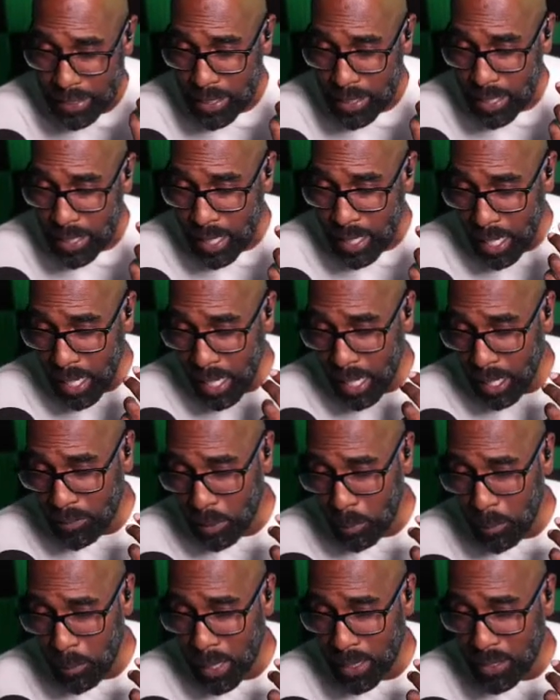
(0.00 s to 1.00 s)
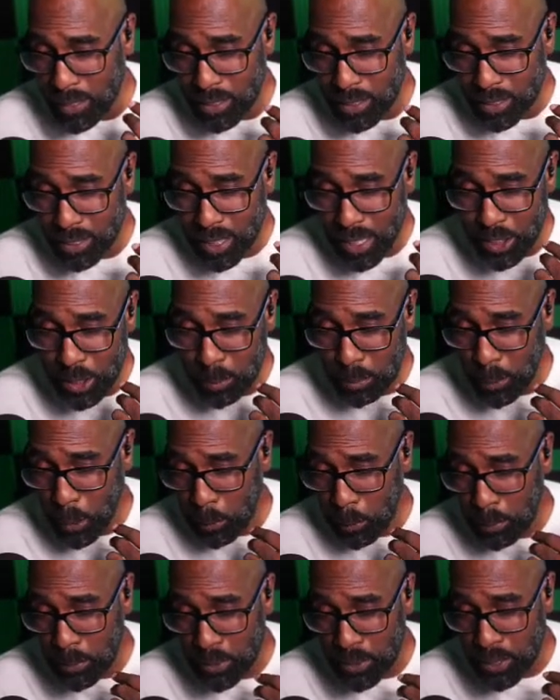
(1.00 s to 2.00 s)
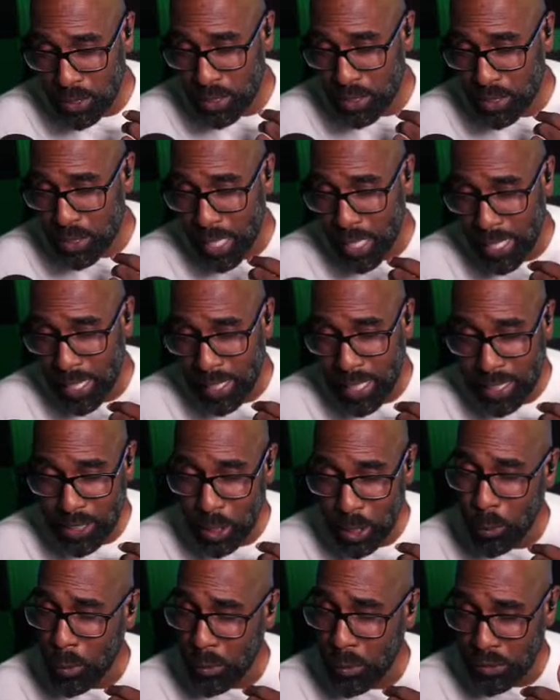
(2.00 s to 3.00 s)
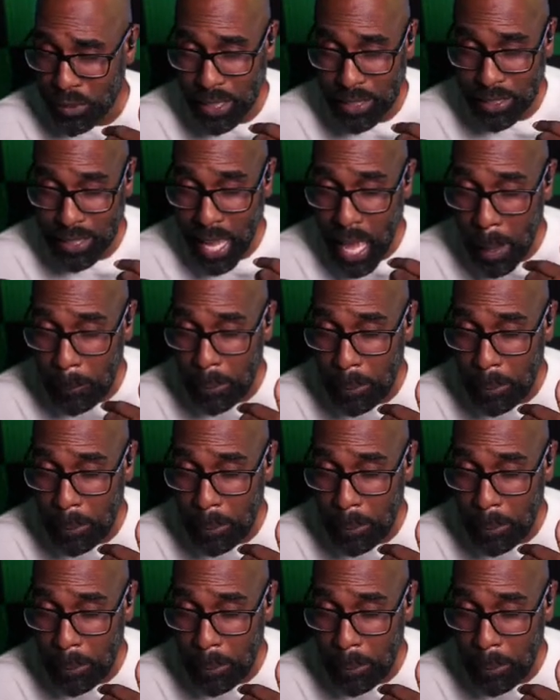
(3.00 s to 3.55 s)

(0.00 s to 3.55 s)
for monetization purposes, and I don't want that to happen.